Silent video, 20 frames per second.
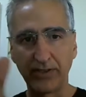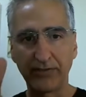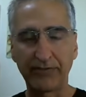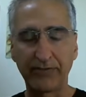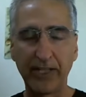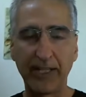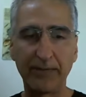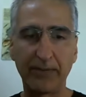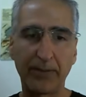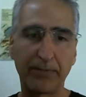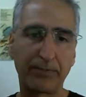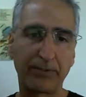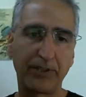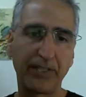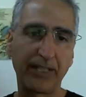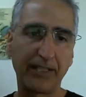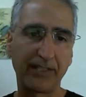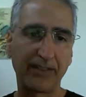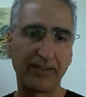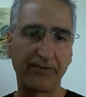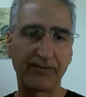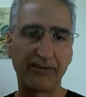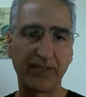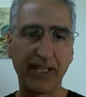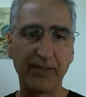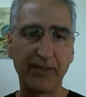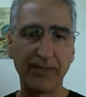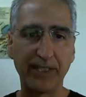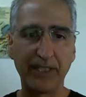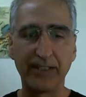the frame to protect the
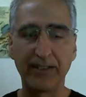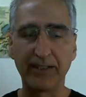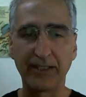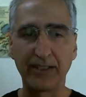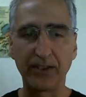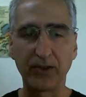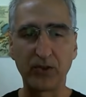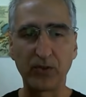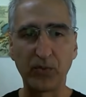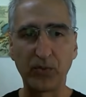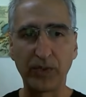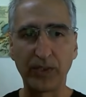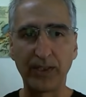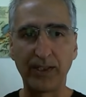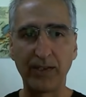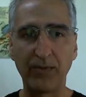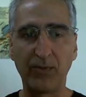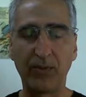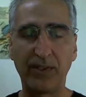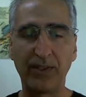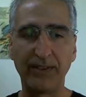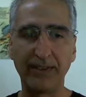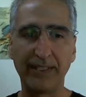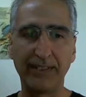frame in areas where I want.